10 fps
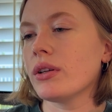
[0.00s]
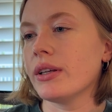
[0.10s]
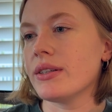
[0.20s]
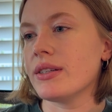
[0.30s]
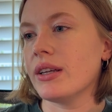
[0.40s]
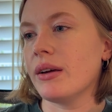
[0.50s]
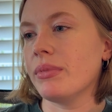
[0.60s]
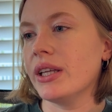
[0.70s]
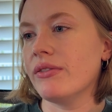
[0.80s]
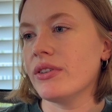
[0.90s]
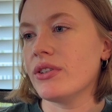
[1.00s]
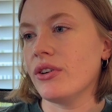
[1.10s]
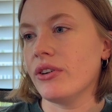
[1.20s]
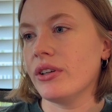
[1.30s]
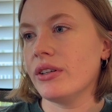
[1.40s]
Let's see, I believe it's
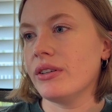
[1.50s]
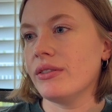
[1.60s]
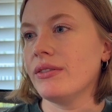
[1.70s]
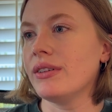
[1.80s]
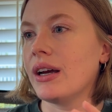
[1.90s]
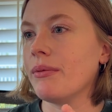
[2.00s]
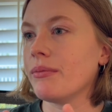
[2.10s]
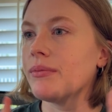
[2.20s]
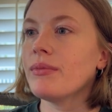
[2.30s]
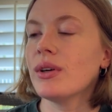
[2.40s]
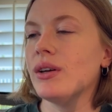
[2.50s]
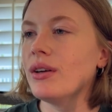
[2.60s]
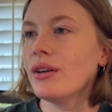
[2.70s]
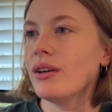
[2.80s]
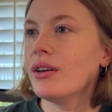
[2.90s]
Yuri. I
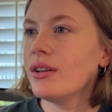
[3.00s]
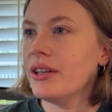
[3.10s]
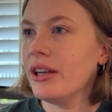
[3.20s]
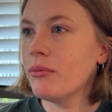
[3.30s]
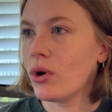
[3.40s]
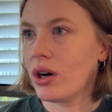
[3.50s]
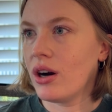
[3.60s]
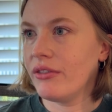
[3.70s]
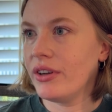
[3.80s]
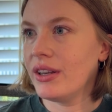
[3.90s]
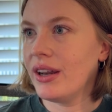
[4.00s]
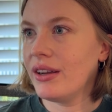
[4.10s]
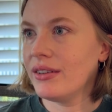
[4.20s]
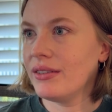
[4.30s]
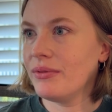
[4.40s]
need more coffee
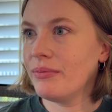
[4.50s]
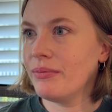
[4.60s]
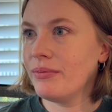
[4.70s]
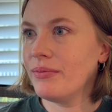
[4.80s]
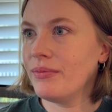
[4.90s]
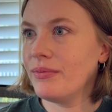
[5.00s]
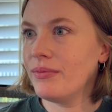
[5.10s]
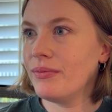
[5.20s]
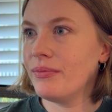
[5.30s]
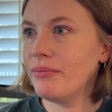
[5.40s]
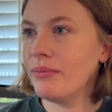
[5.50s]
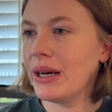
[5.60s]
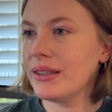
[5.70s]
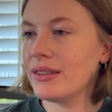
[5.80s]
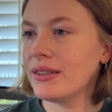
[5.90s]
today,
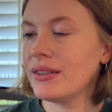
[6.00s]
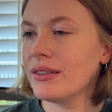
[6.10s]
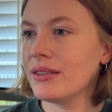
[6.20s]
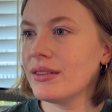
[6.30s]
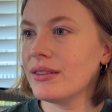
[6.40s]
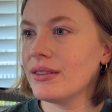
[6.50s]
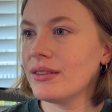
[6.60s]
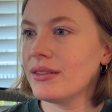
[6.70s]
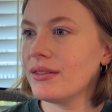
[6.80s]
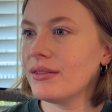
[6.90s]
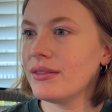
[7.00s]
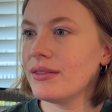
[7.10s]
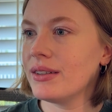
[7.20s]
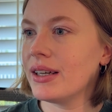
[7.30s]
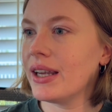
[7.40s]
but
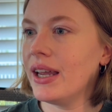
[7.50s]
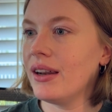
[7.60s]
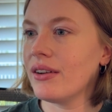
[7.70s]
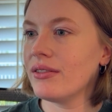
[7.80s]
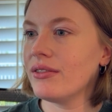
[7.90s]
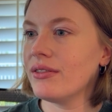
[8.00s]
I cannot